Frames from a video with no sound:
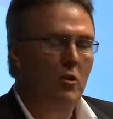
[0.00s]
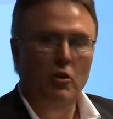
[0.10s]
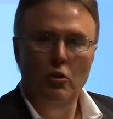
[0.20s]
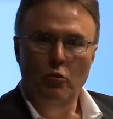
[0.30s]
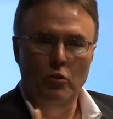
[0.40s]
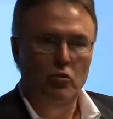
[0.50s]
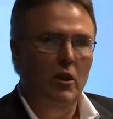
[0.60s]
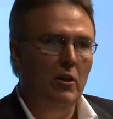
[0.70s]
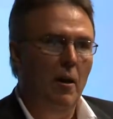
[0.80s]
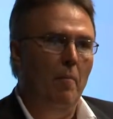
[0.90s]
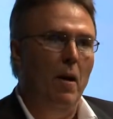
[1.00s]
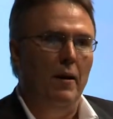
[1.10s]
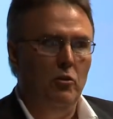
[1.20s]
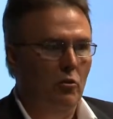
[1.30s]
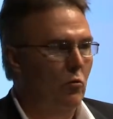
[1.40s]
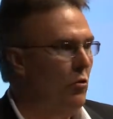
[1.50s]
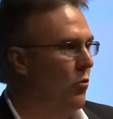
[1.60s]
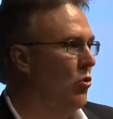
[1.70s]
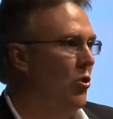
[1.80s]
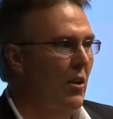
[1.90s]
Then you go to your set-top box, you do a
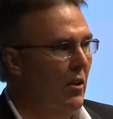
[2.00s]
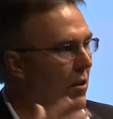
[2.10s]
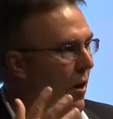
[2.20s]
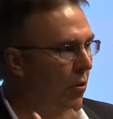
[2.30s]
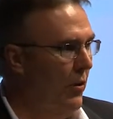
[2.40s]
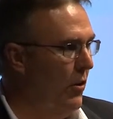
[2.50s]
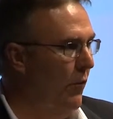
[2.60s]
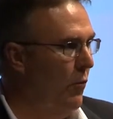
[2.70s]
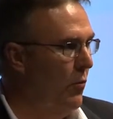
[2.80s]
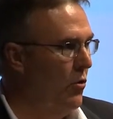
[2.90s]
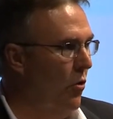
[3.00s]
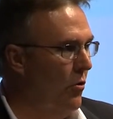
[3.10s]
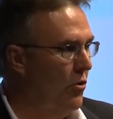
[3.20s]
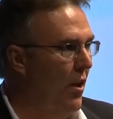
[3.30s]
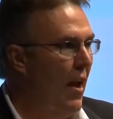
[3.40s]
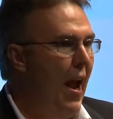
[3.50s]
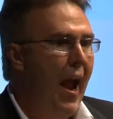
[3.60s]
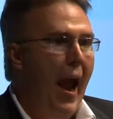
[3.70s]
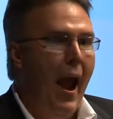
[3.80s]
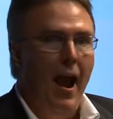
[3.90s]
search, you'd get entirely different results.
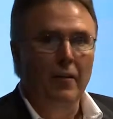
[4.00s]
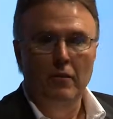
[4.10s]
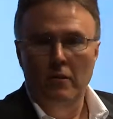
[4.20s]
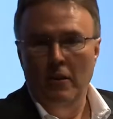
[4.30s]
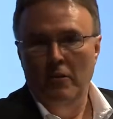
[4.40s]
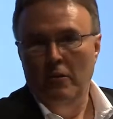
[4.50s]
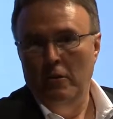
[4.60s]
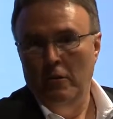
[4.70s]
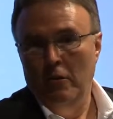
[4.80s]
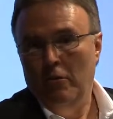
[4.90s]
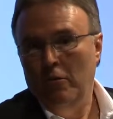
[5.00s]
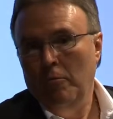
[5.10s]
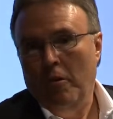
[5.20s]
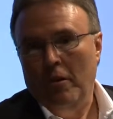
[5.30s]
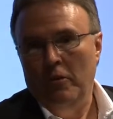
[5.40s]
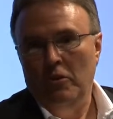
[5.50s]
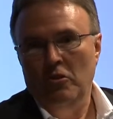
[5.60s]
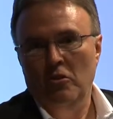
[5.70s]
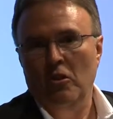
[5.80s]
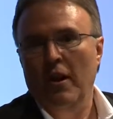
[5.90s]
And then the third part of it
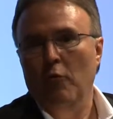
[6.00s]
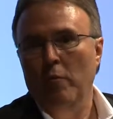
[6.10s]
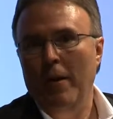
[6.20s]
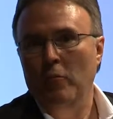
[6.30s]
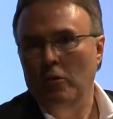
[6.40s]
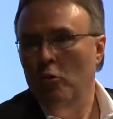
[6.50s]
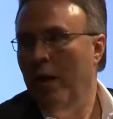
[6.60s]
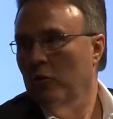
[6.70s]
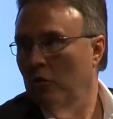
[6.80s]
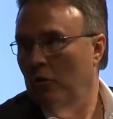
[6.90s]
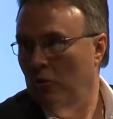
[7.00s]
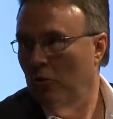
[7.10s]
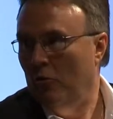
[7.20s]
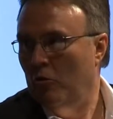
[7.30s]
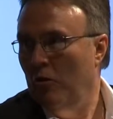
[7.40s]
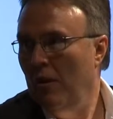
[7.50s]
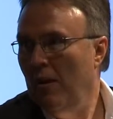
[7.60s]
is it never remembered that you actually done the search.